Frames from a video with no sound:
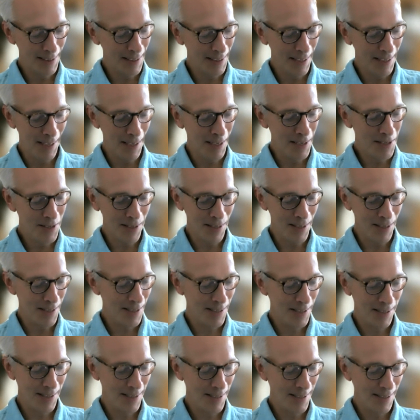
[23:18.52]

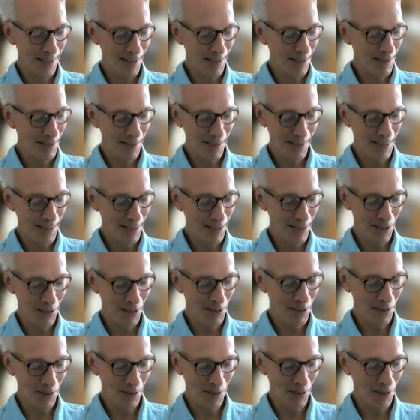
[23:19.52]
interests
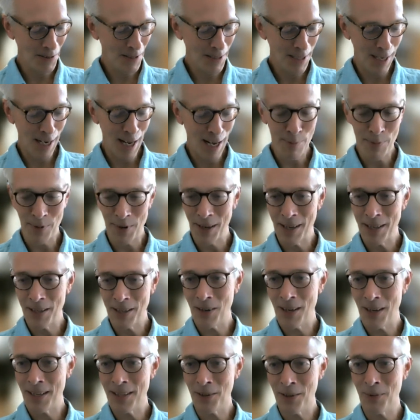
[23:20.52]
to collaborate
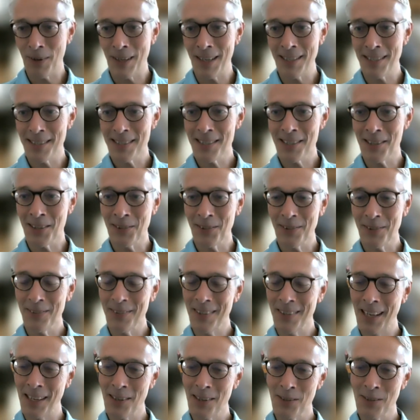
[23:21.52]
or otherwise. So thank